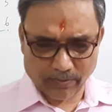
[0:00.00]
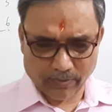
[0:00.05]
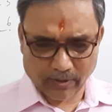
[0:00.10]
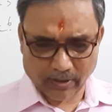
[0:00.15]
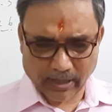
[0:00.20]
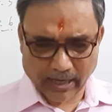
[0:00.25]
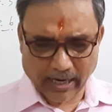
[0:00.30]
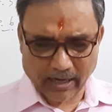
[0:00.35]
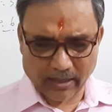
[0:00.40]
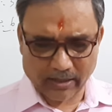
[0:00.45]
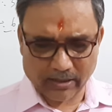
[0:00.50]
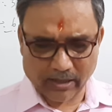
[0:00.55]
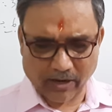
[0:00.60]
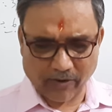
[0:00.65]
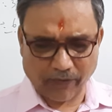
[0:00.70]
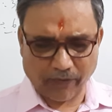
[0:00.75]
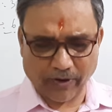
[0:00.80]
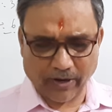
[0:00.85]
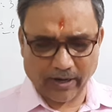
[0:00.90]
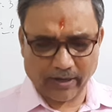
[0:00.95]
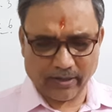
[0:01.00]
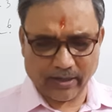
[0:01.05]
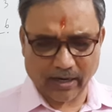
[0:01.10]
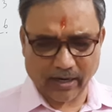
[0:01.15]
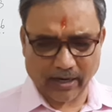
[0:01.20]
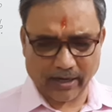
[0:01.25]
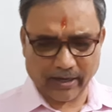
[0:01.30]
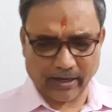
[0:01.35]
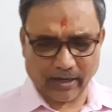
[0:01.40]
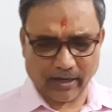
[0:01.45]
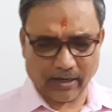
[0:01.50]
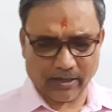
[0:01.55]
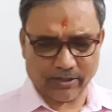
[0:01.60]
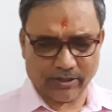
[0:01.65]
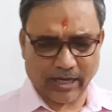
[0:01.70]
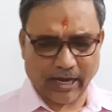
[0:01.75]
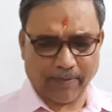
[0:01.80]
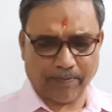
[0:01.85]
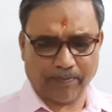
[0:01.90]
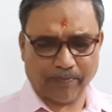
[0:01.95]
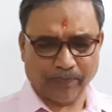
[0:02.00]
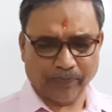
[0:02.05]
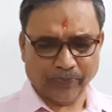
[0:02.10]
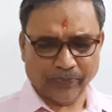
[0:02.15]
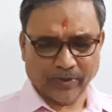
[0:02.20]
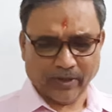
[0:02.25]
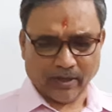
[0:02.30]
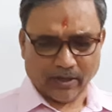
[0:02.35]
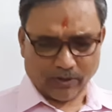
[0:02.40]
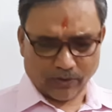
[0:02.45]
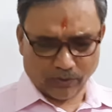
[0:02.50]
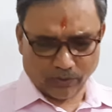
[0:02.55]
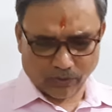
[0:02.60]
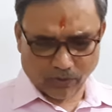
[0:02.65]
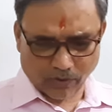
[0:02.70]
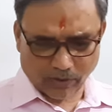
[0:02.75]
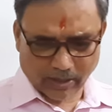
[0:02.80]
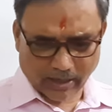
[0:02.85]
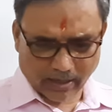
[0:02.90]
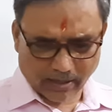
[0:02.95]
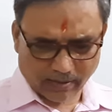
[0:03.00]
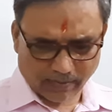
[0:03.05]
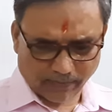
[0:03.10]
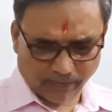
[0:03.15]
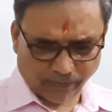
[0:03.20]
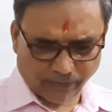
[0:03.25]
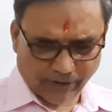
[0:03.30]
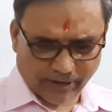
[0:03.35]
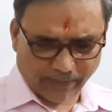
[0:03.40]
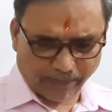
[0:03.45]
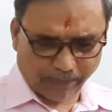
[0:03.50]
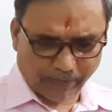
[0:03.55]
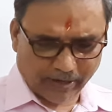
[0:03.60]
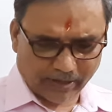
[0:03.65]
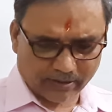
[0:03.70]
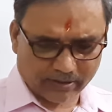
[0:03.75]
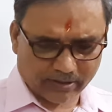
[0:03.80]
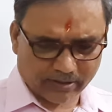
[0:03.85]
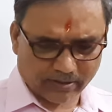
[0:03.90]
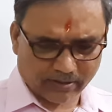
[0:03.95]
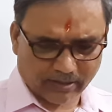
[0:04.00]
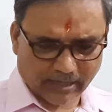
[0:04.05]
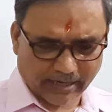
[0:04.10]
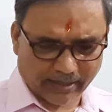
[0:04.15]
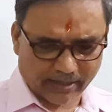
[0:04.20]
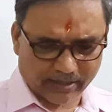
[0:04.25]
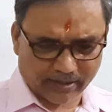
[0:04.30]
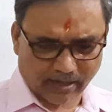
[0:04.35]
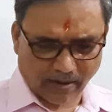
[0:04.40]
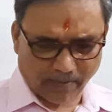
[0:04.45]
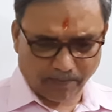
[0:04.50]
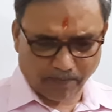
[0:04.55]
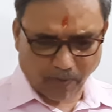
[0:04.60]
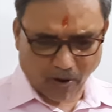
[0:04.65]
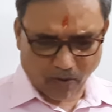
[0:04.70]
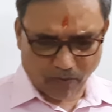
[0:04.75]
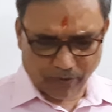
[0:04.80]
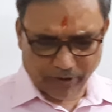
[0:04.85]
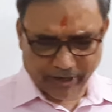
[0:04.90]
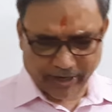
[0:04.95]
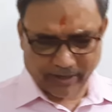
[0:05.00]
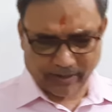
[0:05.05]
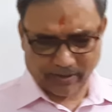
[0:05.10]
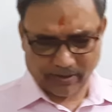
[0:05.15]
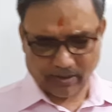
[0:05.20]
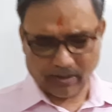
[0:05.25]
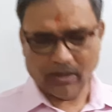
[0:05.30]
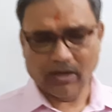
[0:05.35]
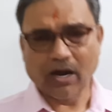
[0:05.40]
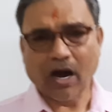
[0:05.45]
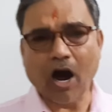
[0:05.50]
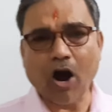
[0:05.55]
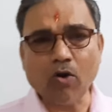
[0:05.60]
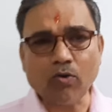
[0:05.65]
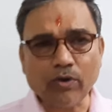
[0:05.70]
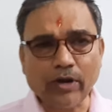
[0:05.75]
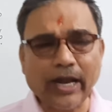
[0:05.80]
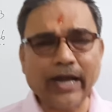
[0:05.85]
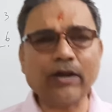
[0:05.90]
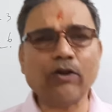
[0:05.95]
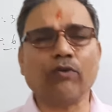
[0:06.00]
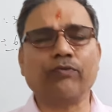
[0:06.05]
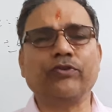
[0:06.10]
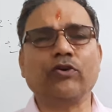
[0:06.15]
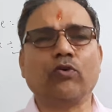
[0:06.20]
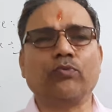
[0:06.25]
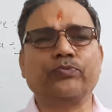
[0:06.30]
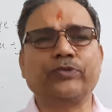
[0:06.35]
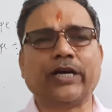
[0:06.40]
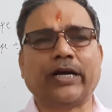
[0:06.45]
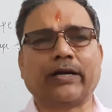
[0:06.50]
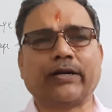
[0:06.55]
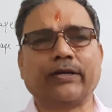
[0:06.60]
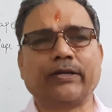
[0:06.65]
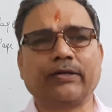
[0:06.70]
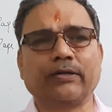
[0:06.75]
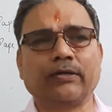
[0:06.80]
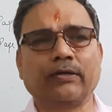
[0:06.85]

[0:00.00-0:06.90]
can easily fill in the container. Shape, you know, the shape means that is the boundary, outline of the object.